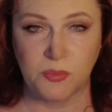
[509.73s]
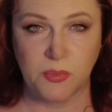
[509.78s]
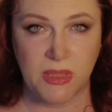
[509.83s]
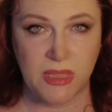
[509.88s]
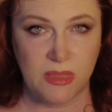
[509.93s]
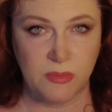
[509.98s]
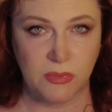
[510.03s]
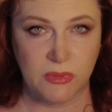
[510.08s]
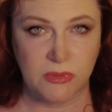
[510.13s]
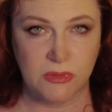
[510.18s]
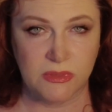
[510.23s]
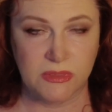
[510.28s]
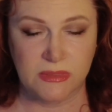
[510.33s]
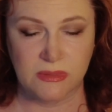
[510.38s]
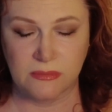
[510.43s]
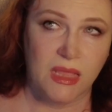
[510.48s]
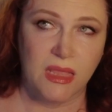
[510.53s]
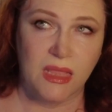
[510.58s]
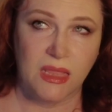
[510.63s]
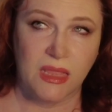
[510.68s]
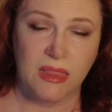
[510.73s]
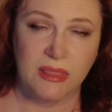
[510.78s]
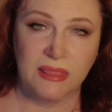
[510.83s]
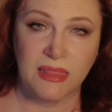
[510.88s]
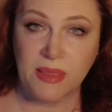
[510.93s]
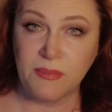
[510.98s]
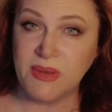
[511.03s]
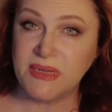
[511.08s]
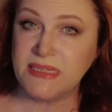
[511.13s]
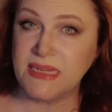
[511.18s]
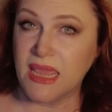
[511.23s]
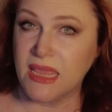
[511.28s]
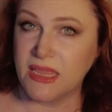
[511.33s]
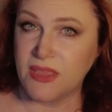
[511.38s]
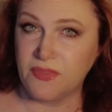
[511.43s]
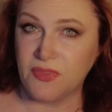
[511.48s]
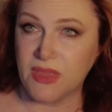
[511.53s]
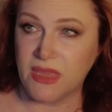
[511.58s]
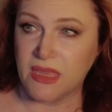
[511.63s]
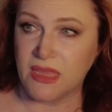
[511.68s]
Peebles. Let me tell you
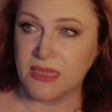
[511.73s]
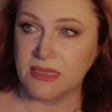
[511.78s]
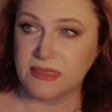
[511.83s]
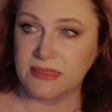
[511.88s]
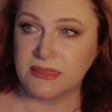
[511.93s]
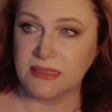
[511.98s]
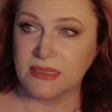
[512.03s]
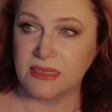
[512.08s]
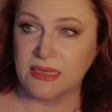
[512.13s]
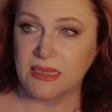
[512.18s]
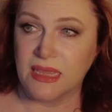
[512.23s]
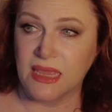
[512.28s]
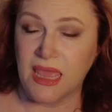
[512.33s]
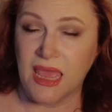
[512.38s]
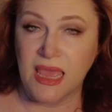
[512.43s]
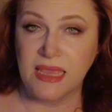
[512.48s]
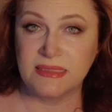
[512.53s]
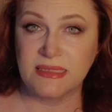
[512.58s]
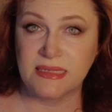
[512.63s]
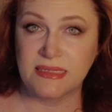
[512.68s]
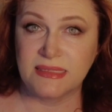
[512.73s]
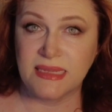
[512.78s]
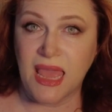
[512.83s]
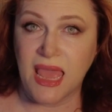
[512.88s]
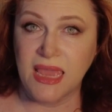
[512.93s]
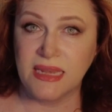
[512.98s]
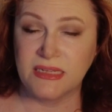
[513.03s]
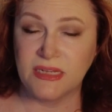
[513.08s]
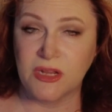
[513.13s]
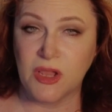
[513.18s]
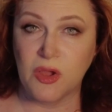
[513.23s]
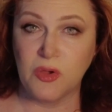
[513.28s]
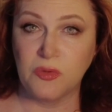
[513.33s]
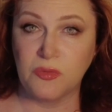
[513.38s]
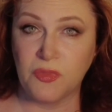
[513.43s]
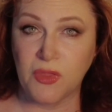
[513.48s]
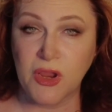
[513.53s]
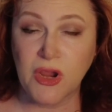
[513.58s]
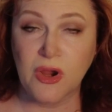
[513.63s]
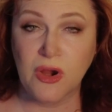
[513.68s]
this. As a side note,
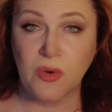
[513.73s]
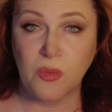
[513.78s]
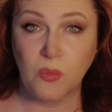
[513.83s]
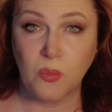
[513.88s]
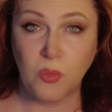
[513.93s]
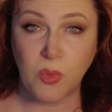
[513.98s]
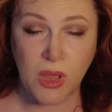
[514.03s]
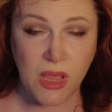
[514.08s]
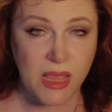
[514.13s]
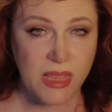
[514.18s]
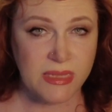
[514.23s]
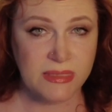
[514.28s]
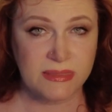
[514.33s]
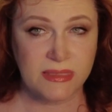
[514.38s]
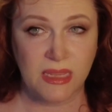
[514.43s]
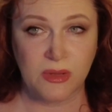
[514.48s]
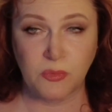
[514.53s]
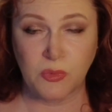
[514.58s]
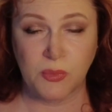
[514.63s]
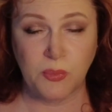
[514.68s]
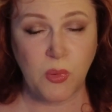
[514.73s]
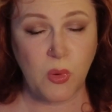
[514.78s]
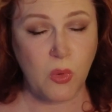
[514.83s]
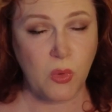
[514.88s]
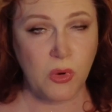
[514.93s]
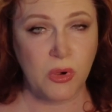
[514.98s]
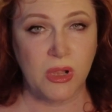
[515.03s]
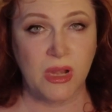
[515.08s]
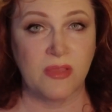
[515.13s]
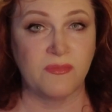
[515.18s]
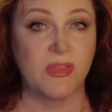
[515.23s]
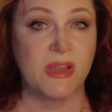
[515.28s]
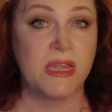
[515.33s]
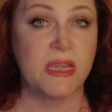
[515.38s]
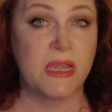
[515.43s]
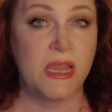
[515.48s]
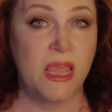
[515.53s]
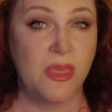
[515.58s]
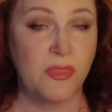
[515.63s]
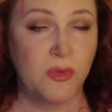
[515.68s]
there was a report of
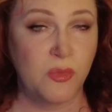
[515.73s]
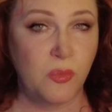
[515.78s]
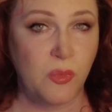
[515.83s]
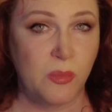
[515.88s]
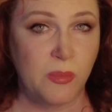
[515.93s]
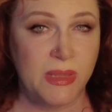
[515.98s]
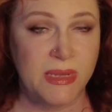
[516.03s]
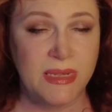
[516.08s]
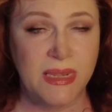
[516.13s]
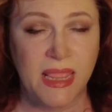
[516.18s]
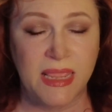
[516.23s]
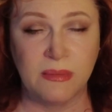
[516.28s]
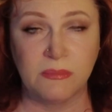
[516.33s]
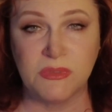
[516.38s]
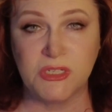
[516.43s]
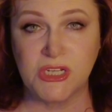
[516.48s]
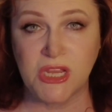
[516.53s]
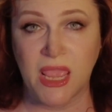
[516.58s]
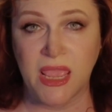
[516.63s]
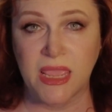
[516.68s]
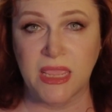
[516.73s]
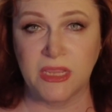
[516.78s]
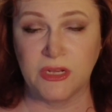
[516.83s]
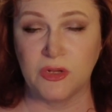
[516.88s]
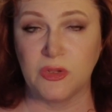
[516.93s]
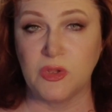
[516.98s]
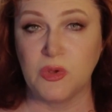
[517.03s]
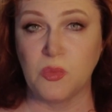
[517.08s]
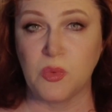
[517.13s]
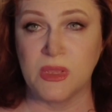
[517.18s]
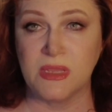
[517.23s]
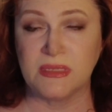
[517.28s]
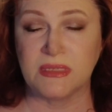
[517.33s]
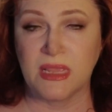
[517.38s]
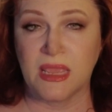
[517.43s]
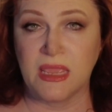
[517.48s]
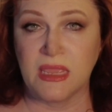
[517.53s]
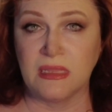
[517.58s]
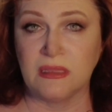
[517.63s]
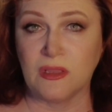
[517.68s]
another woman named Jane who was
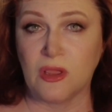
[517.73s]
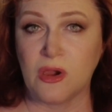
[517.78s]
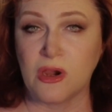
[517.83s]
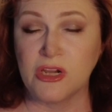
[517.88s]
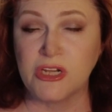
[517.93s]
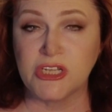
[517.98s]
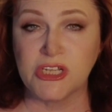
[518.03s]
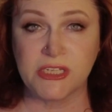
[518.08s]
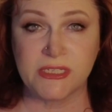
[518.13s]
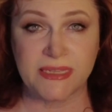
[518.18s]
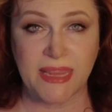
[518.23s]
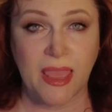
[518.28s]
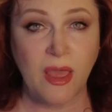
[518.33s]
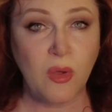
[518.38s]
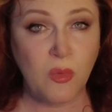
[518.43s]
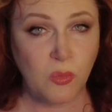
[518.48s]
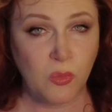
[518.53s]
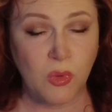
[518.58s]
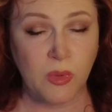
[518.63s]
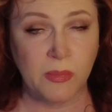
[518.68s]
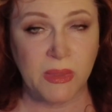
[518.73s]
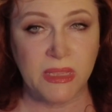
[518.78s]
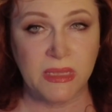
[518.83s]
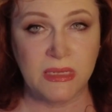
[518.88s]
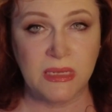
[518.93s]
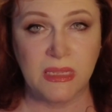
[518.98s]
a large, stout woman.